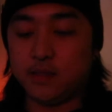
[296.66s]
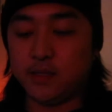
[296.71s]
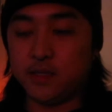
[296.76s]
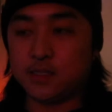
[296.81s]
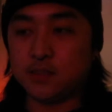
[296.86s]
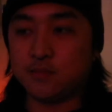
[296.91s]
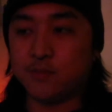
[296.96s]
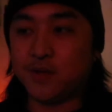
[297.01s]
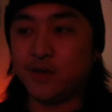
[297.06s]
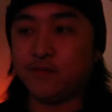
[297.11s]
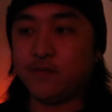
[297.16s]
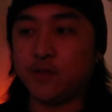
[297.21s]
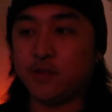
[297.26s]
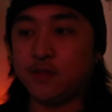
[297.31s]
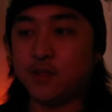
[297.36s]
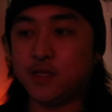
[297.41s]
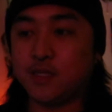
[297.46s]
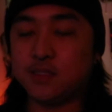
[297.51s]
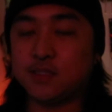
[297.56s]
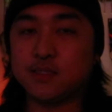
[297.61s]
It's one of the
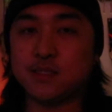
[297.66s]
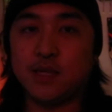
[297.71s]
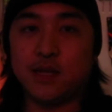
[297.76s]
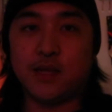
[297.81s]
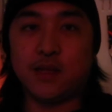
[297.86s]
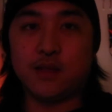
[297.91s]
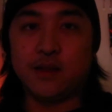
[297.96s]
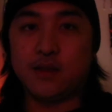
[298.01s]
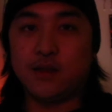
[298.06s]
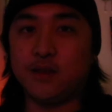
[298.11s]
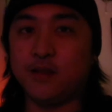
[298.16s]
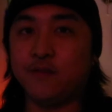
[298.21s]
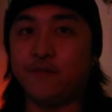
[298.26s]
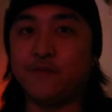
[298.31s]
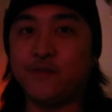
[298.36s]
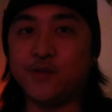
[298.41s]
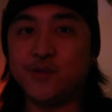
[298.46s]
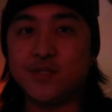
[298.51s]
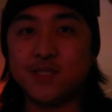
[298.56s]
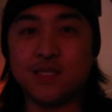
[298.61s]
things that
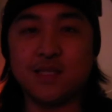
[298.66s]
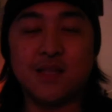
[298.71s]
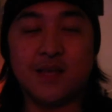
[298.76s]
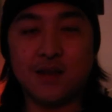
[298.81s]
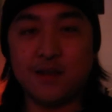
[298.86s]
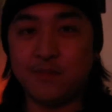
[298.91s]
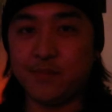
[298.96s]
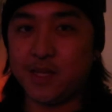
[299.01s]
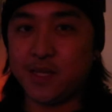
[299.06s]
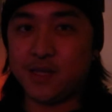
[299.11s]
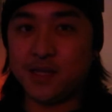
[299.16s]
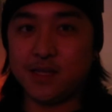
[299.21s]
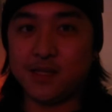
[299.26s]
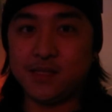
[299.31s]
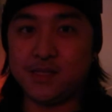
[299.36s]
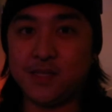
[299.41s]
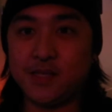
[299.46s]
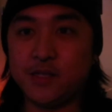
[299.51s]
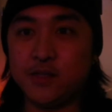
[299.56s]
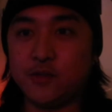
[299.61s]
if you see that
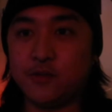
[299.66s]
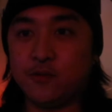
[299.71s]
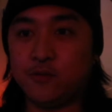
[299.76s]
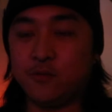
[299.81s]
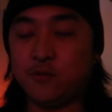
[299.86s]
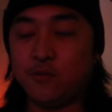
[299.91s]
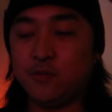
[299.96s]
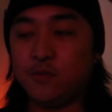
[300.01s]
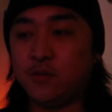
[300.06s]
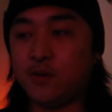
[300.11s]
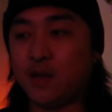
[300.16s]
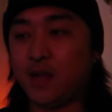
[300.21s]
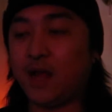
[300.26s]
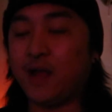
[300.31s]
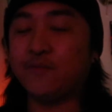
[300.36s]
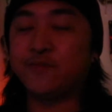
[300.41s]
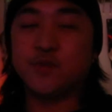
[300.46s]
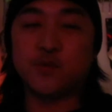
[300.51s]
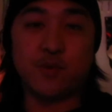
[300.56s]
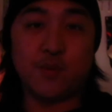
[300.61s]
immediately, you
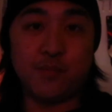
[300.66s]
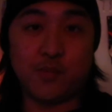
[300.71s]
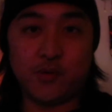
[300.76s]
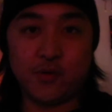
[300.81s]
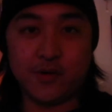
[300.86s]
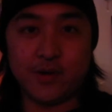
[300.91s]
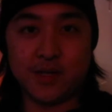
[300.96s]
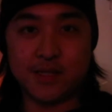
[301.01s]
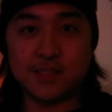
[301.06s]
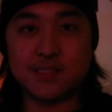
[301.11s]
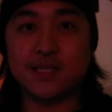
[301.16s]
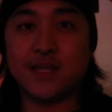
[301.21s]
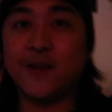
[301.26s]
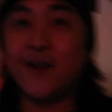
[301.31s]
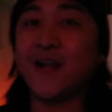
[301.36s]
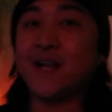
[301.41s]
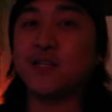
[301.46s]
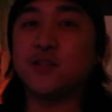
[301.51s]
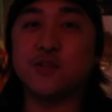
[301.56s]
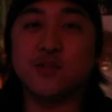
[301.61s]
have to report it. Scare
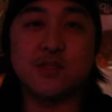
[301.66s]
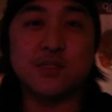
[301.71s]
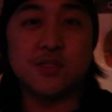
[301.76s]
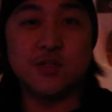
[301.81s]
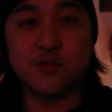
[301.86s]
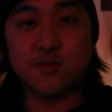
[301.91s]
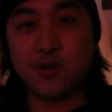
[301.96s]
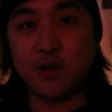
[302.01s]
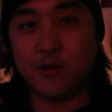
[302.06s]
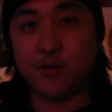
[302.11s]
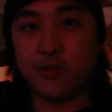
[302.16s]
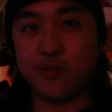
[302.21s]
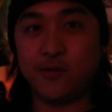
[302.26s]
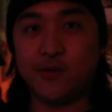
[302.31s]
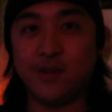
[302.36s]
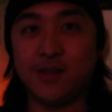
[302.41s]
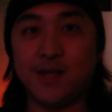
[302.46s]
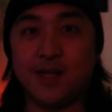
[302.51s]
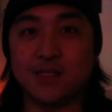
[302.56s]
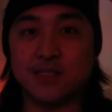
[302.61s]
actors do go
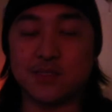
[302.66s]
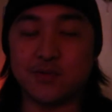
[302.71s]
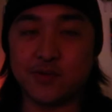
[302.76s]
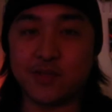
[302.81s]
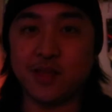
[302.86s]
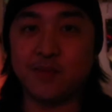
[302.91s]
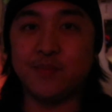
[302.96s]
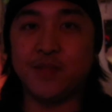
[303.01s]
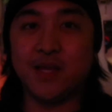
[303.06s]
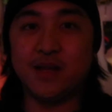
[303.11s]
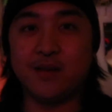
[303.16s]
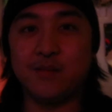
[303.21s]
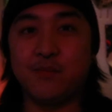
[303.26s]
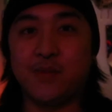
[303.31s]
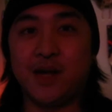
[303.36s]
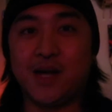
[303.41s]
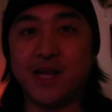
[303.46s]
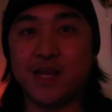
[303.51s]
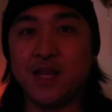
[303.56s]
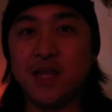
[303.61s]
through a lot, so keep that in
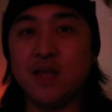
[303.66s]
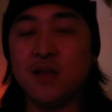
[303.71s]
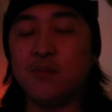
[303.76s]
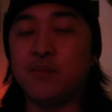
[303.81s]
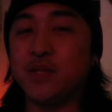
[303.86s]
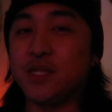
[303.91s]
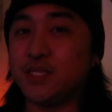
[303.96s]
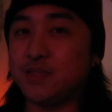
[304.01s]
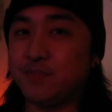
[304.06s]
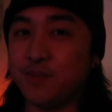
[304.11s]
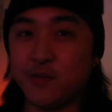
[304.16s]
mind. Please